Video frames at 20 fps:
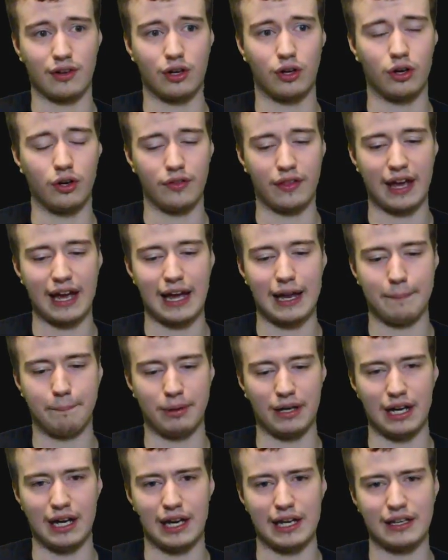and all that,
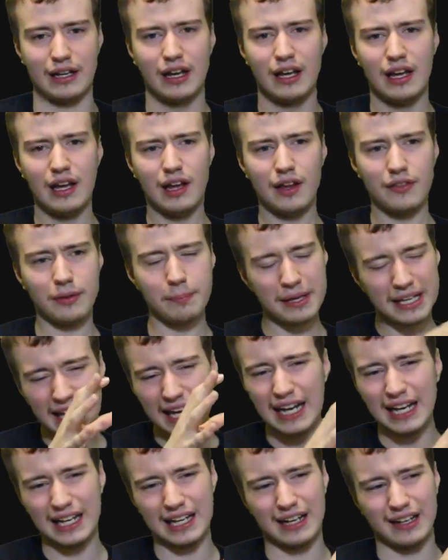but the
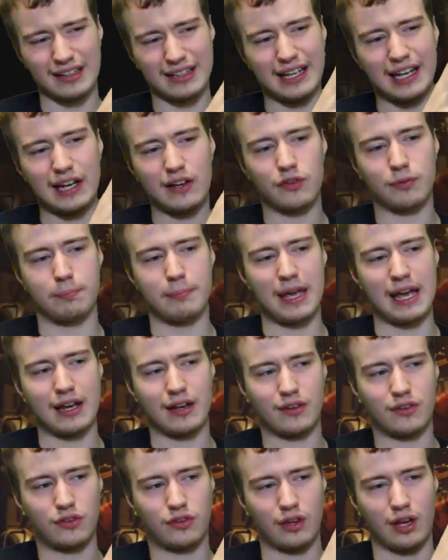beginning at least
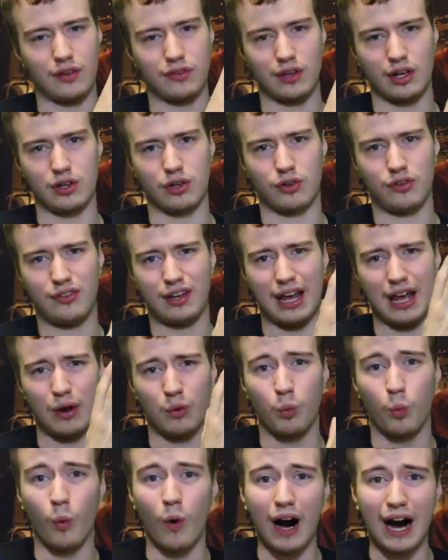makes us
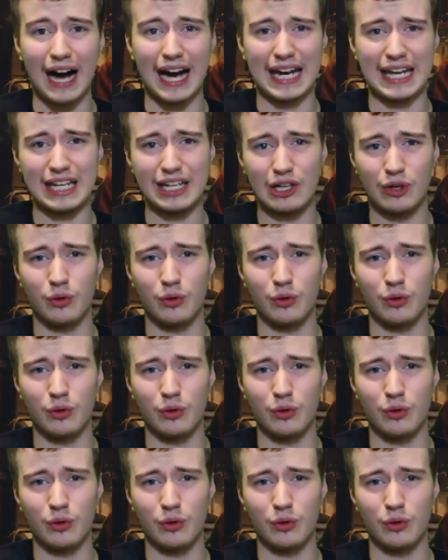understand why he